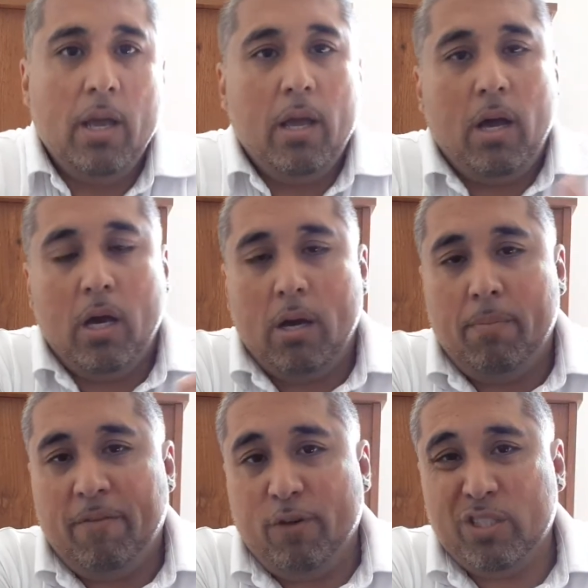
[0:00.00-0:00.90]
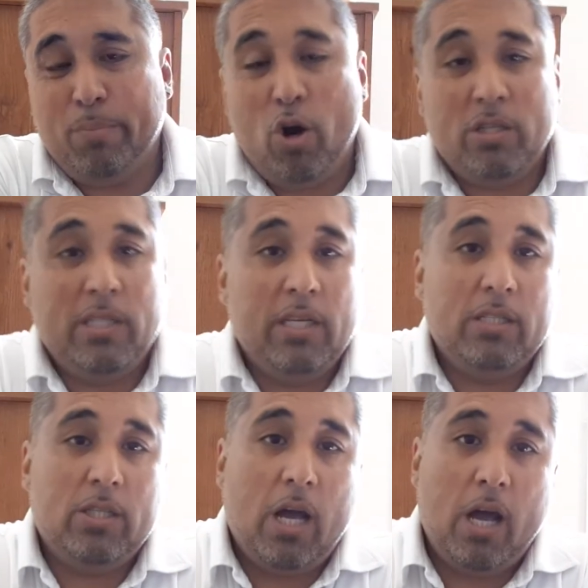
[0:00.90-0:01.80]
My first bartending
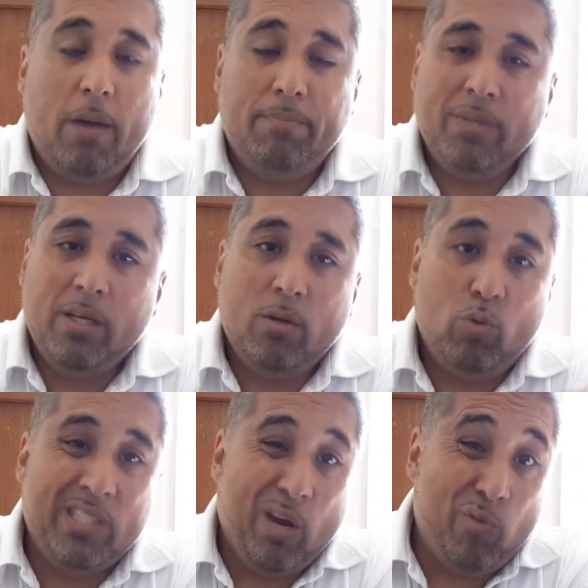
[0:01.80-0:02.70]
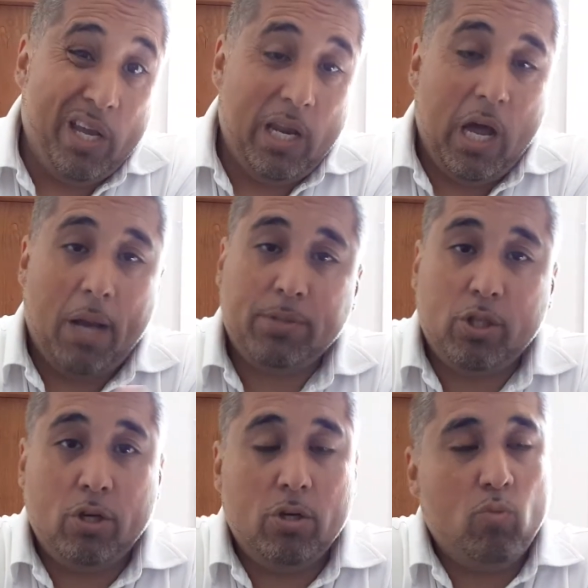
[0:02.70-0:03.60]
job was at Red
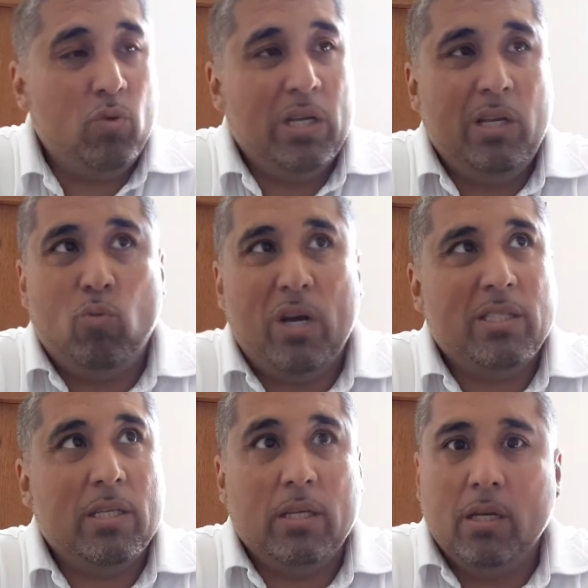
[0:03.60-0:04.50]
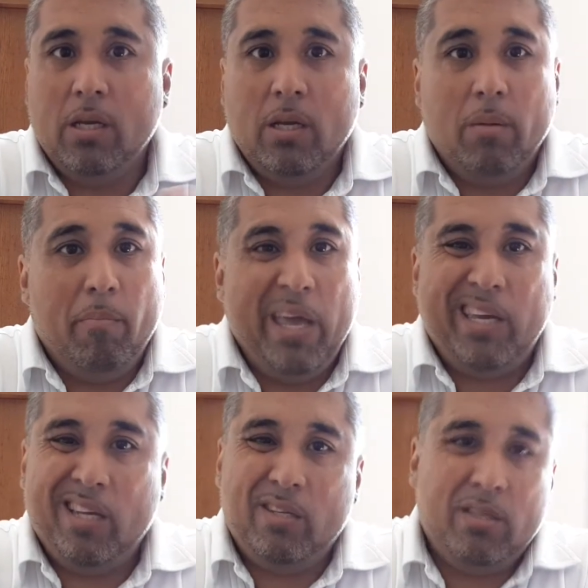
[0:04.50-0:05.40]
Lobster. Really wasn't
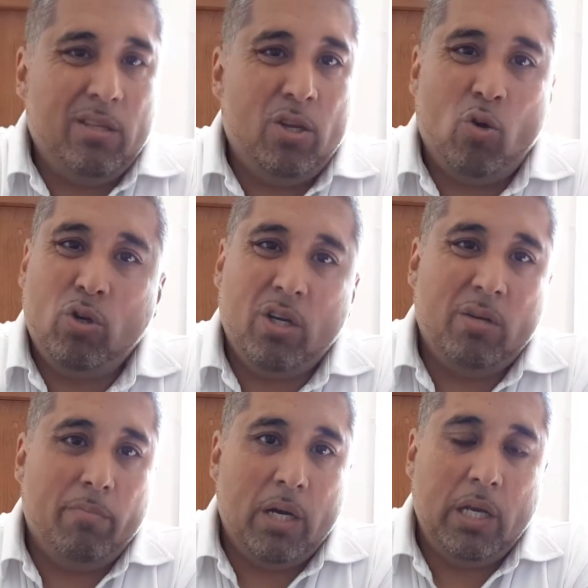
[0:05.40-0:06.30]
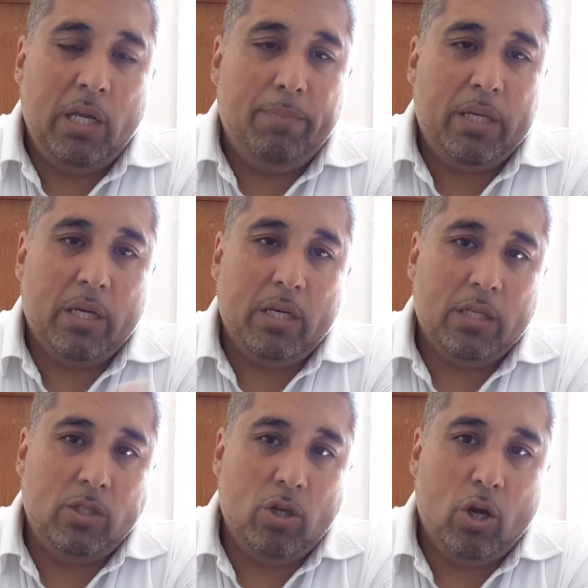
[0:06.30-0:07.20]
making no good money
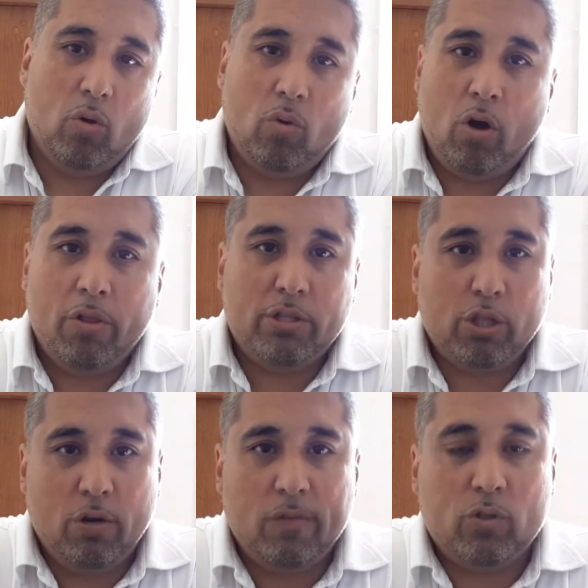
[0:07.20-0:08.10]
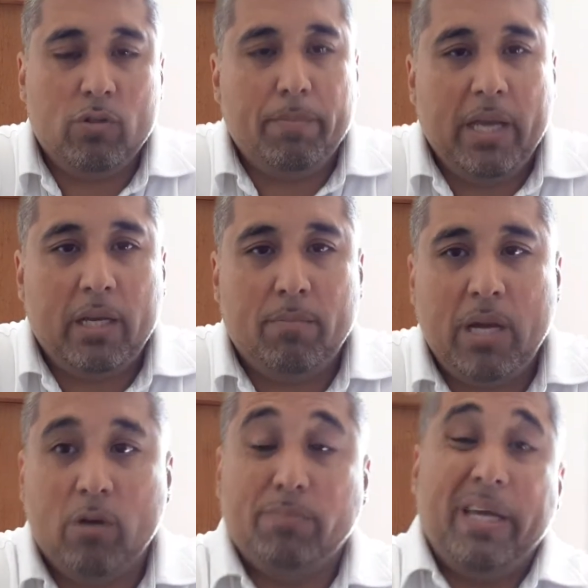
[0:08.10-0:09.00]
because, all the servers was making them.
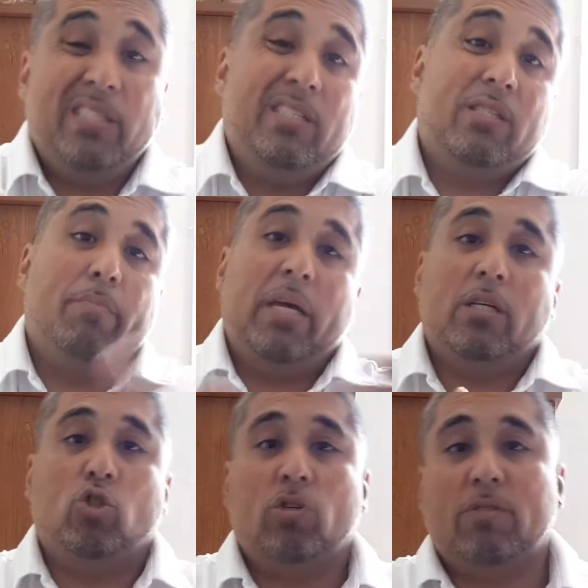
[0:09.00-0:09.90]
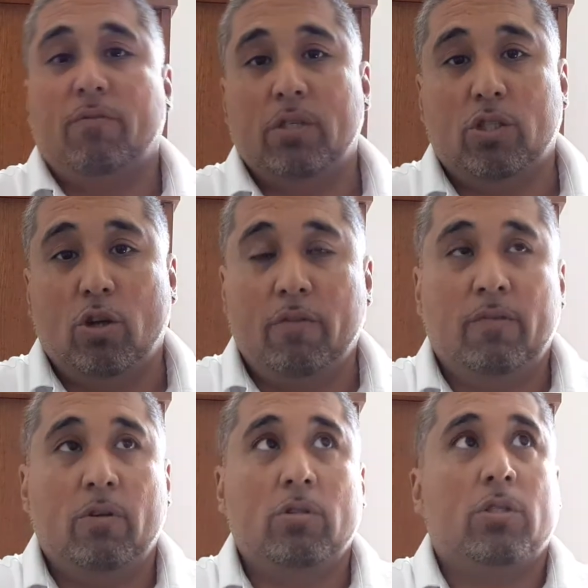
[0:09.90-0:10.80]
I was basically just making drinks for the
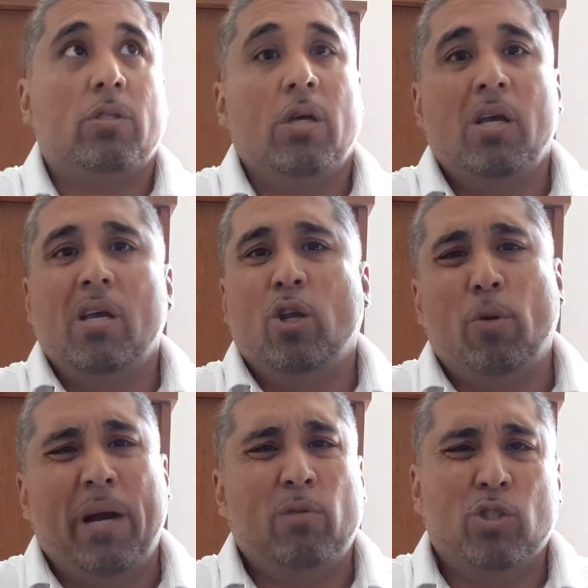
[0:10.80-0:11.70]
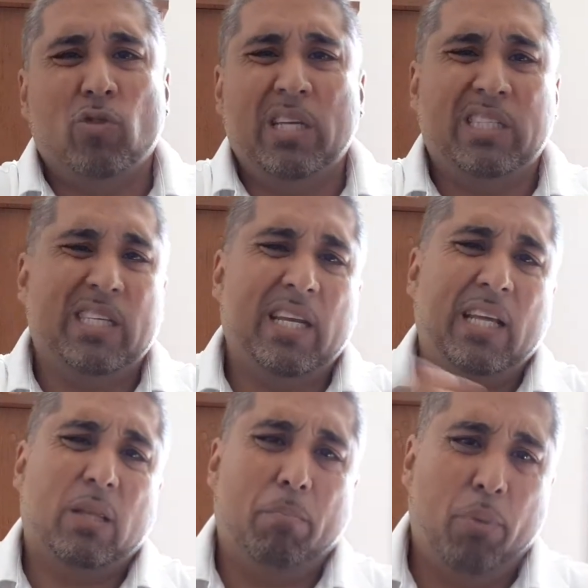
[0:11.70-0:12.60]
servers. Nobody was really sitting
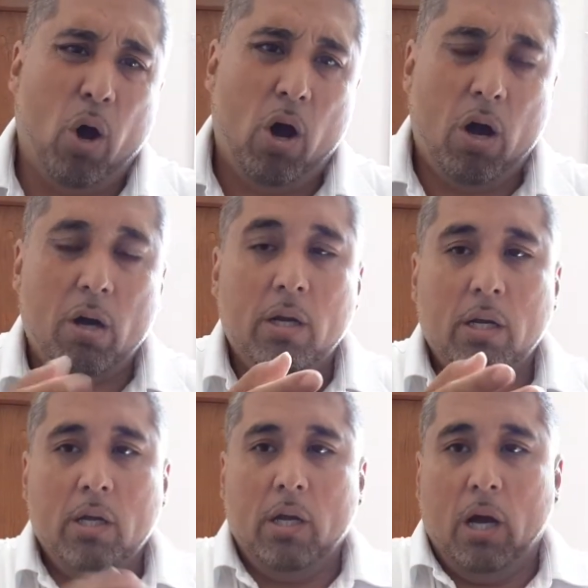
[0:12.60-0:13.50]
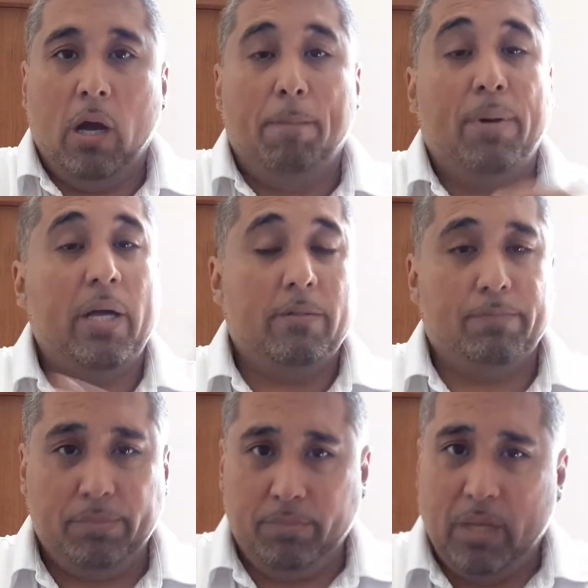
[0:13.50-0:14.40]
at the bar. But
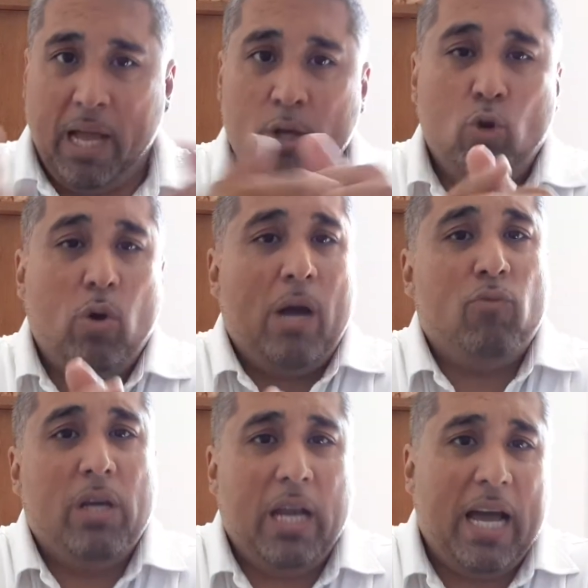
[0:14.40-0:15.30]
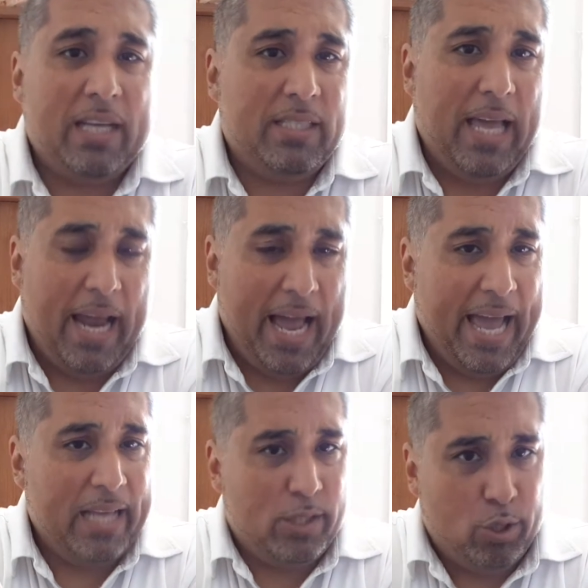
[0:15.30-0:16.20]
I realized that I
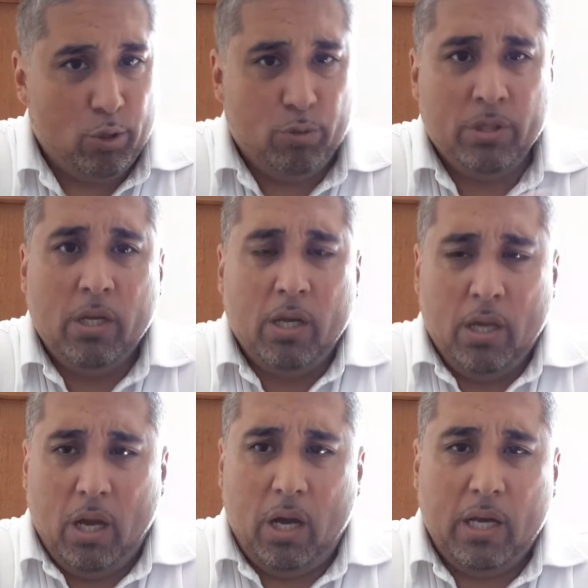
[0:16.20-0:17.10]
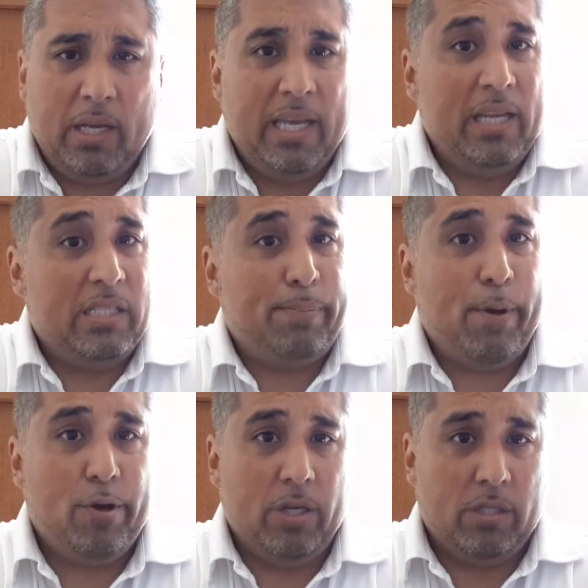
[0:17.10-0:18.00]
had to get
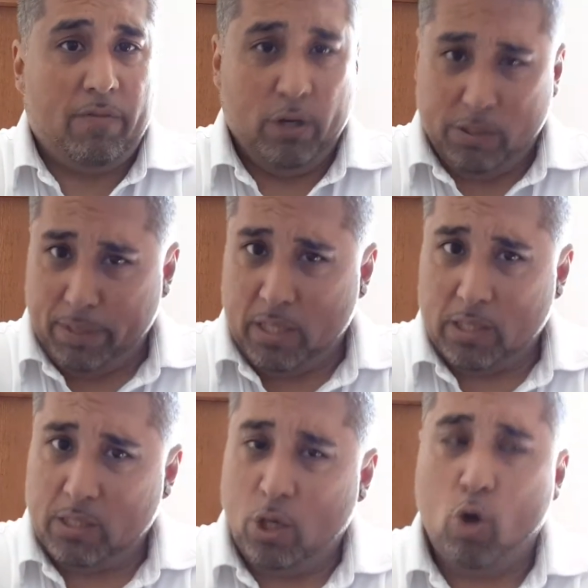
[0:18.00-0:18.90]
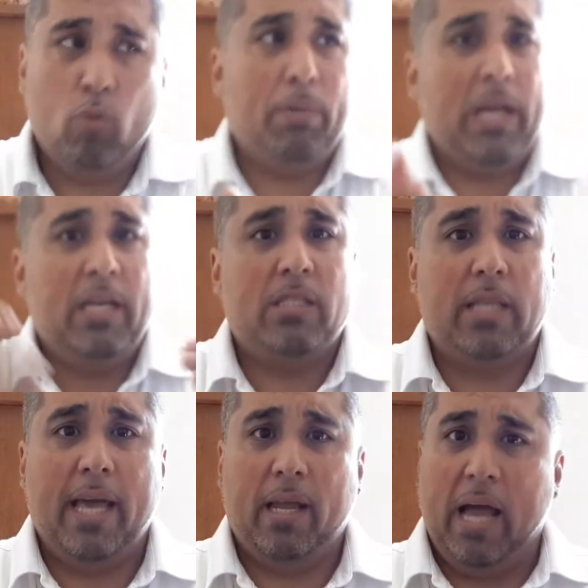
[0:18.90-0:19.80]
experience first because no place
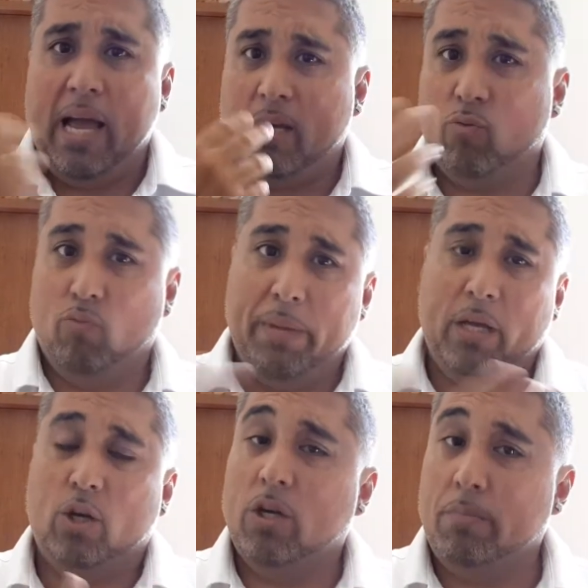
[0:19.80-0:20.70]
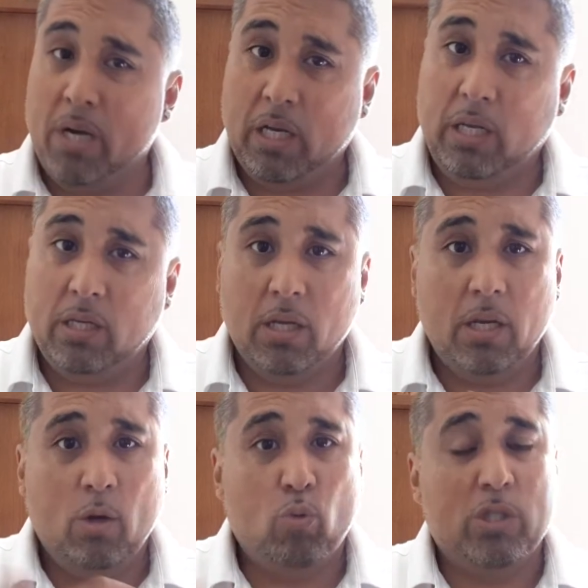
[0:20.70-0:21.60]
that I could make good money
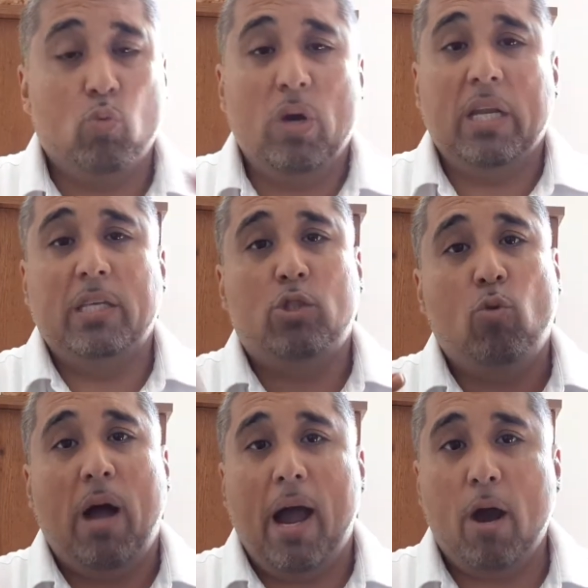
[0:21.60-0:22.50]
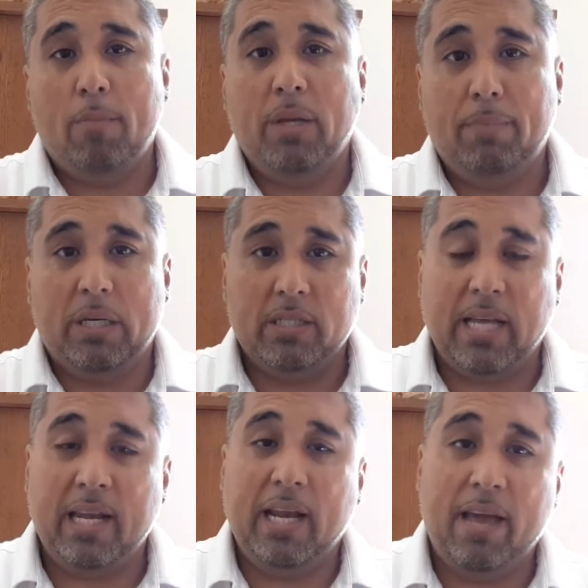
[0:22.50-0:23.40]
was willing to hire me because
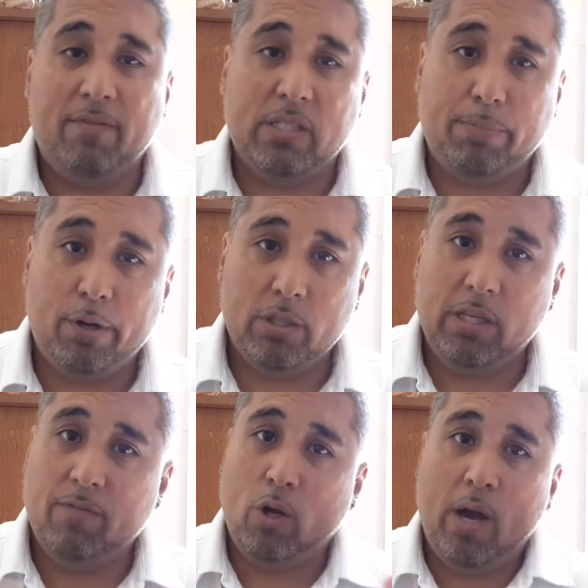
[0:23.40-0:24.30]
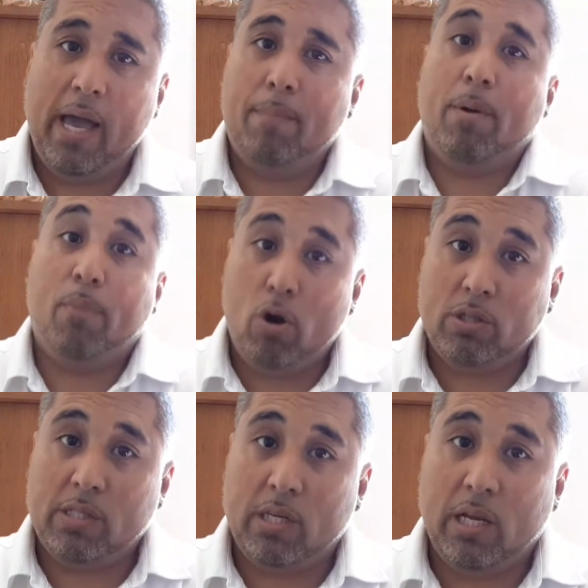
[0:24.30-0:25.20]
I didn't have experience, even though I had my
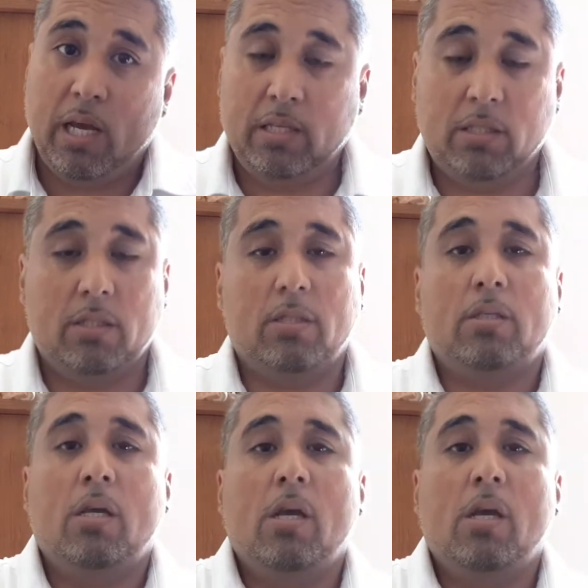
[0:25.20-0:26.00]
bartending license.